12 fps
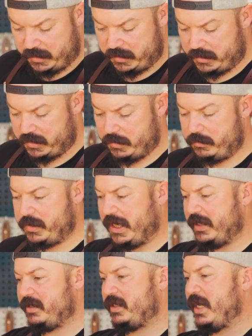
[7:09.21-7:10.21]
some
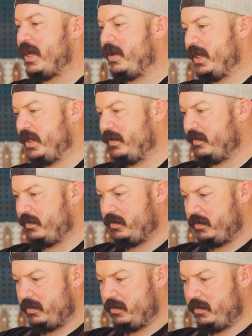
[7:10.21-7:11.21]
diced scallions.
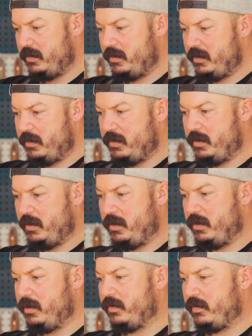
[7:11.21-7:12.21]
You
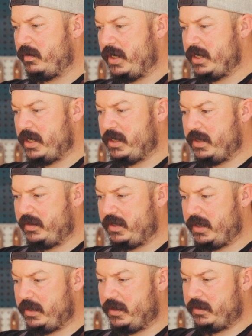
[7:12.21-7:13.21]
can use green onions
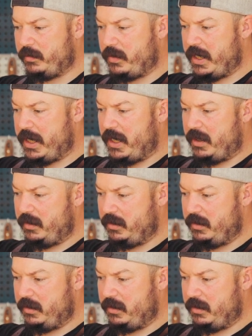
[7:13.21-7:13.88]
here as well.